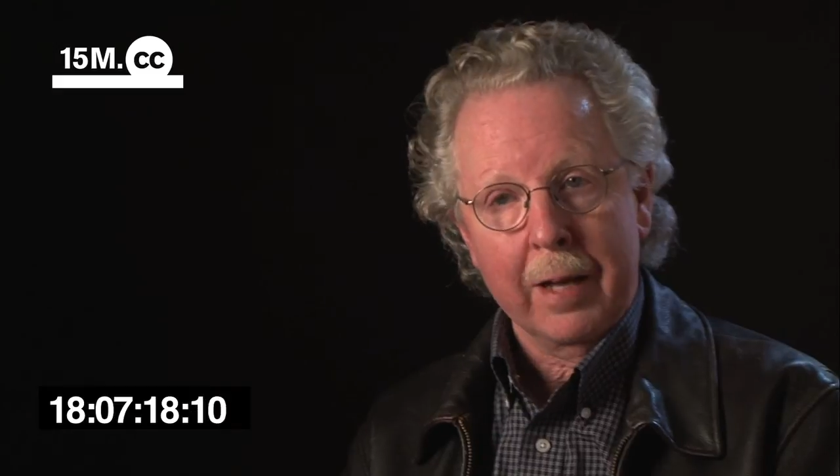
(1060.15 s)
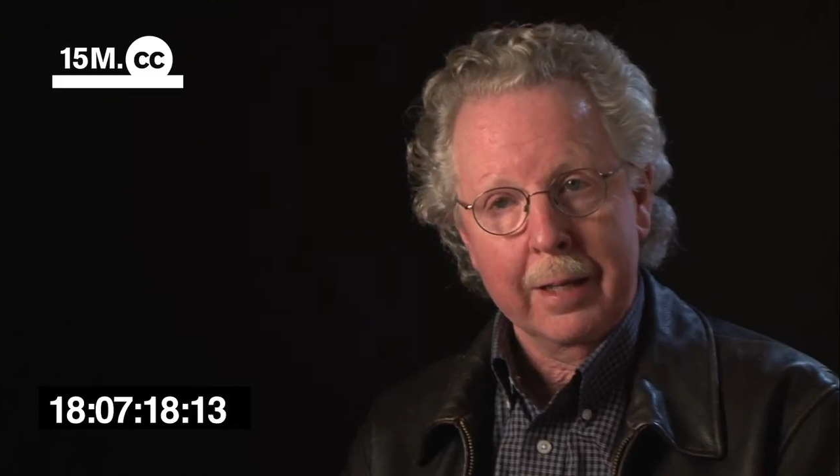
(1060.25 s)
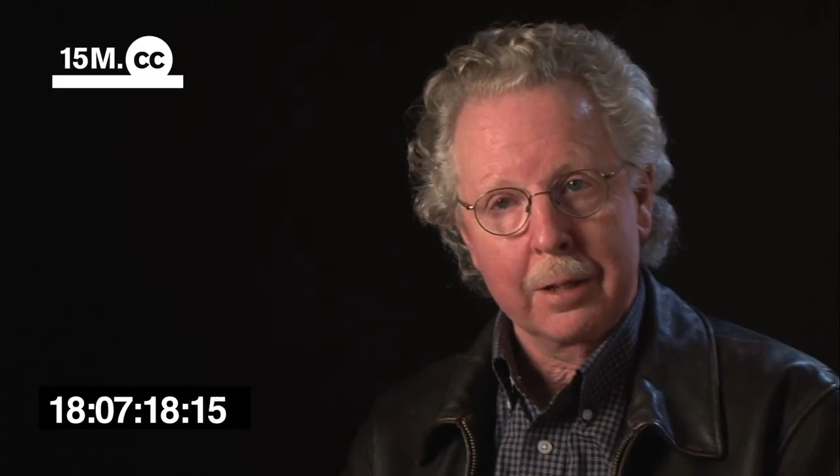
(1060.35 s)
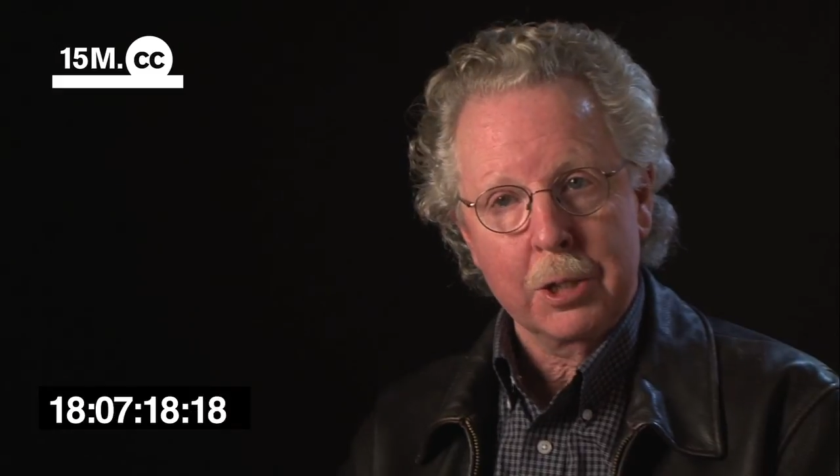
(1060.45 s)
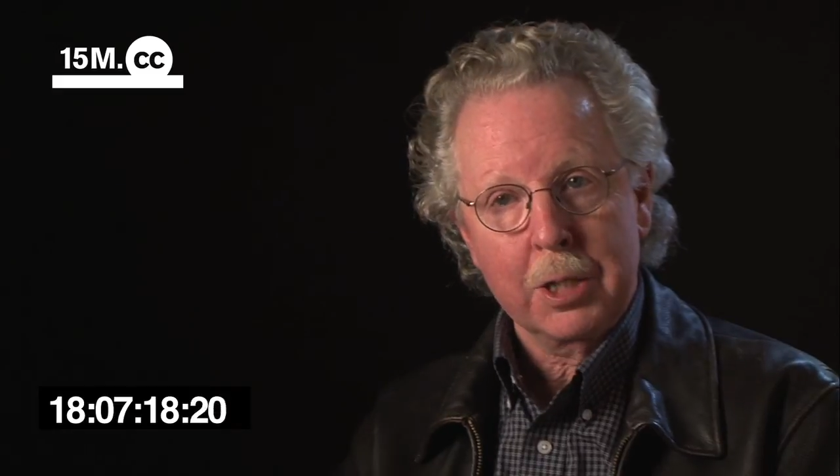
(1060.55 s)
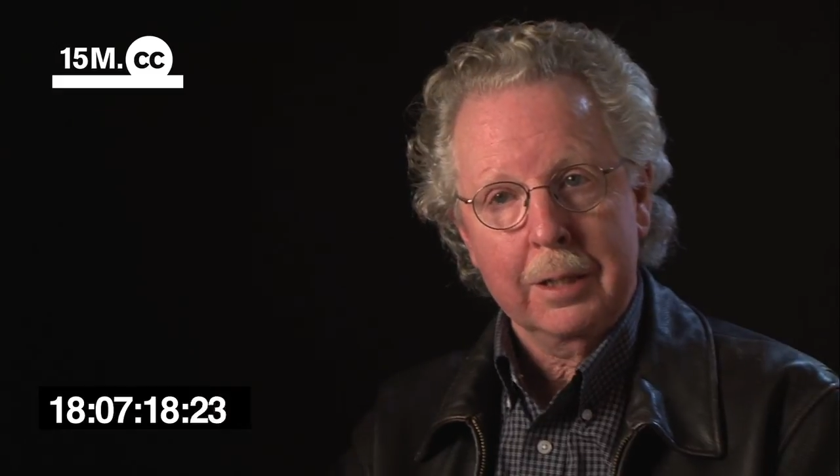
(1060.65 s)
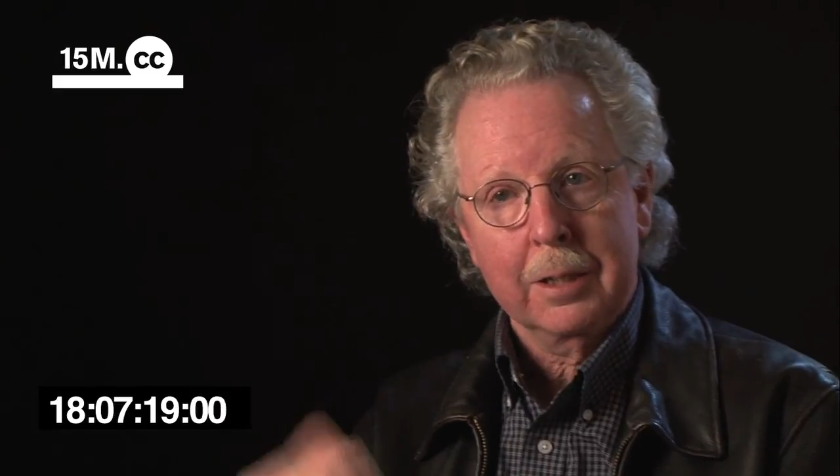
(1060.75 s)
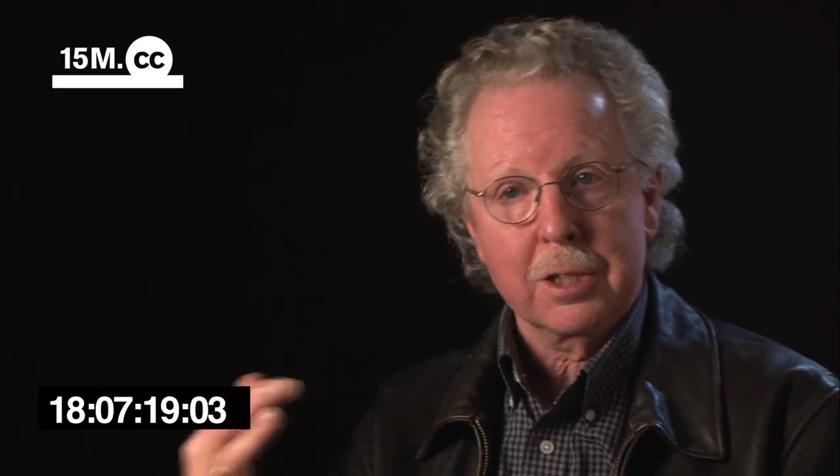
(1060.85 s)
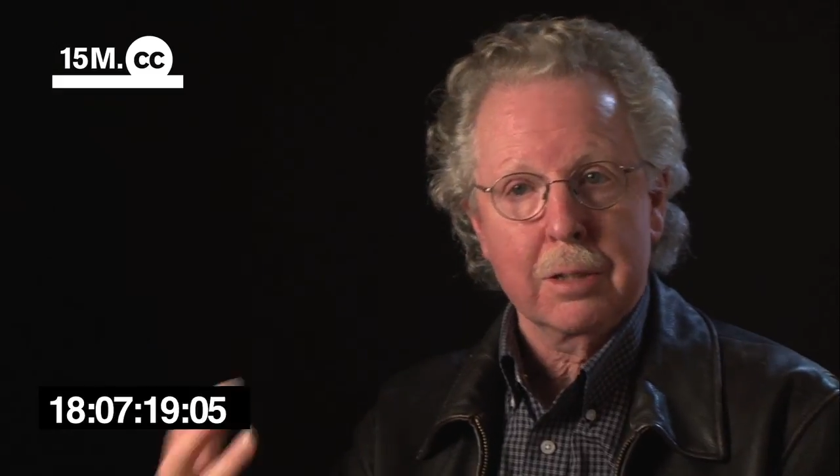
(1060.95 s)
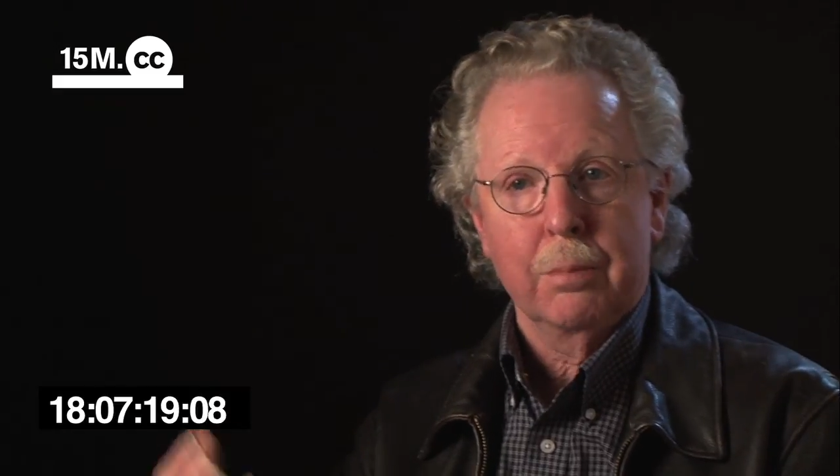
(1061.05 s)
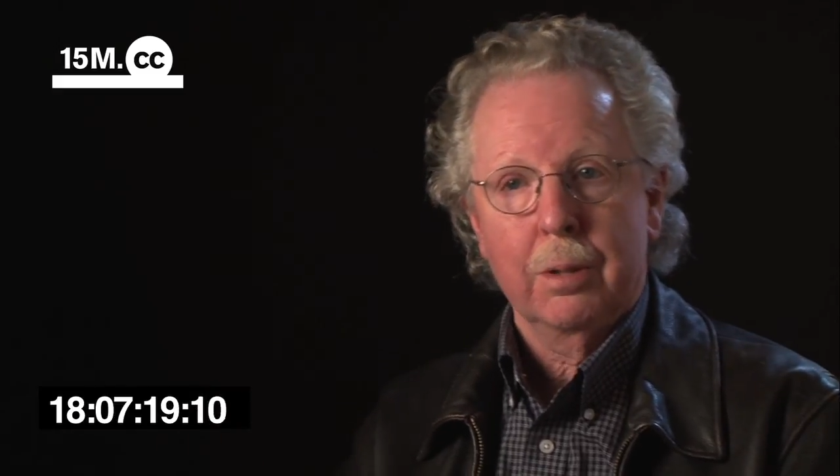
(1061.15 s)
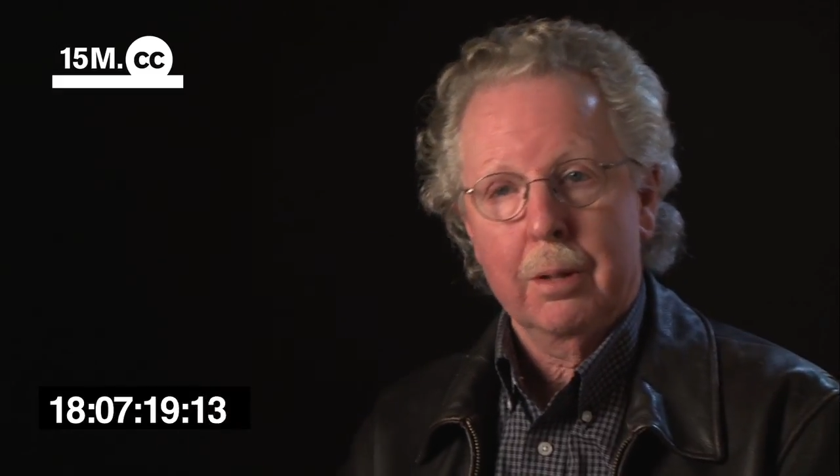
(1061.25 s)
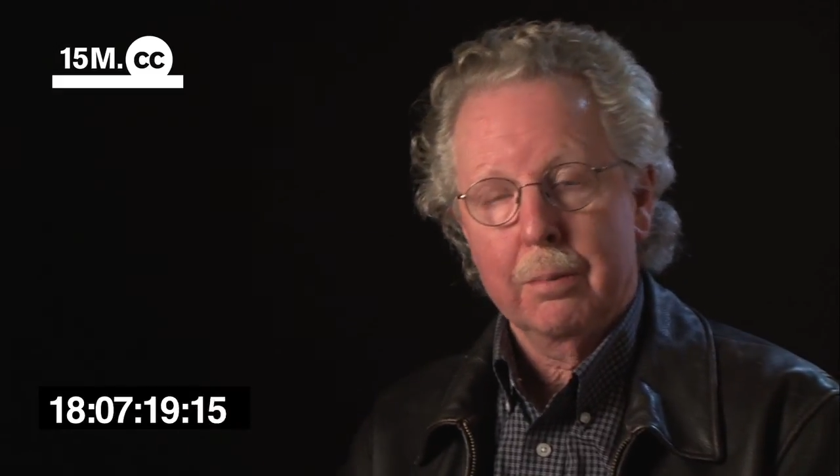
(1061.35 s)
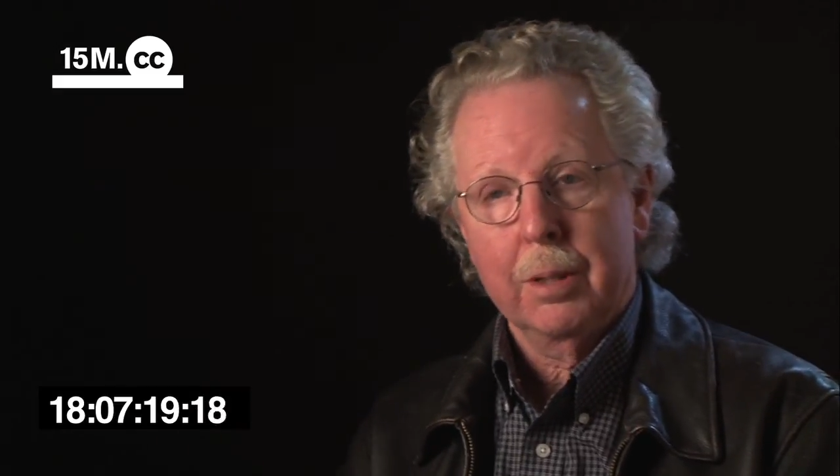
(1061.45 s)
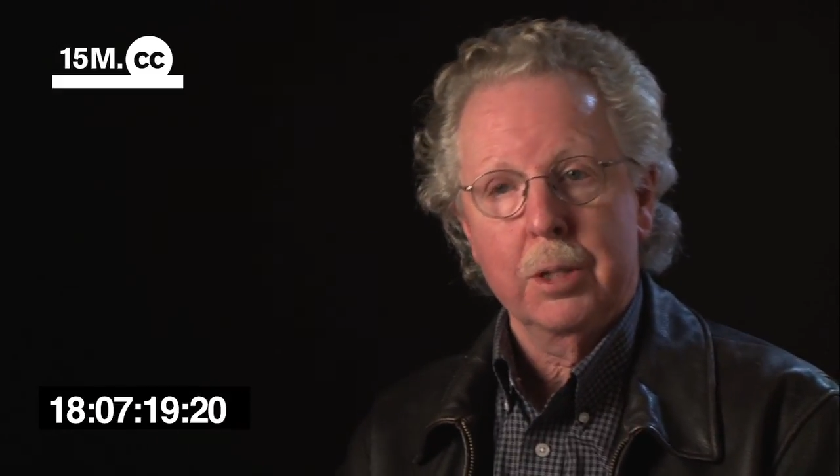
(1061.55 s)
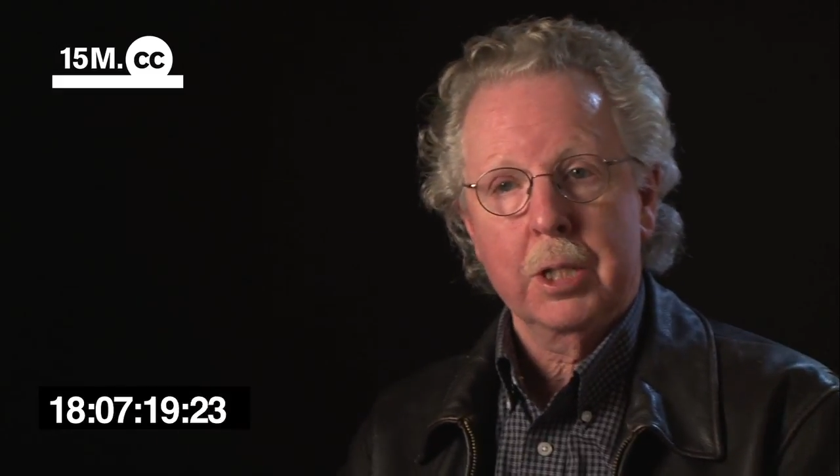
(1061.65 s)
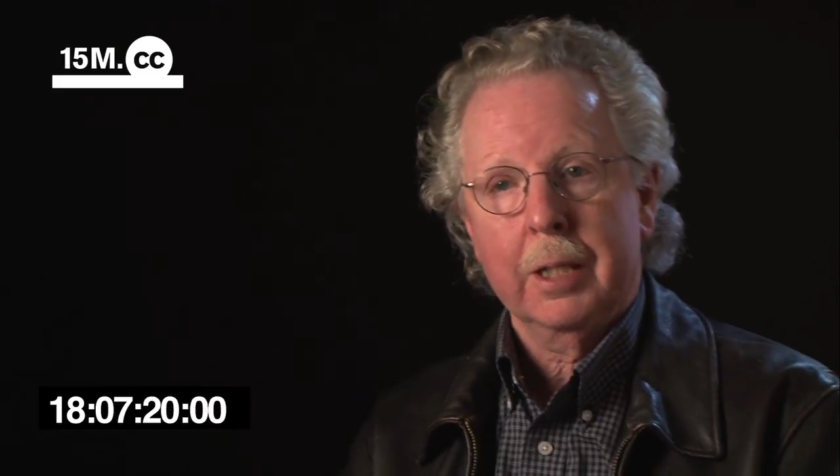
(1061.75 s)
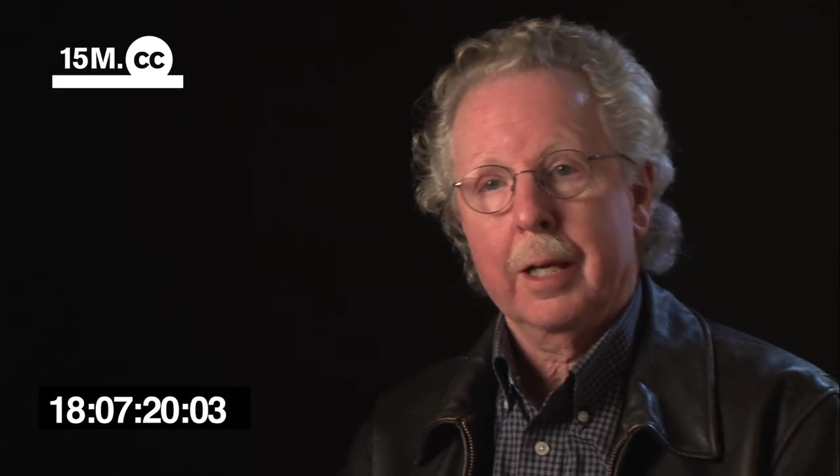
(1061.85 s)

energy that's emerging,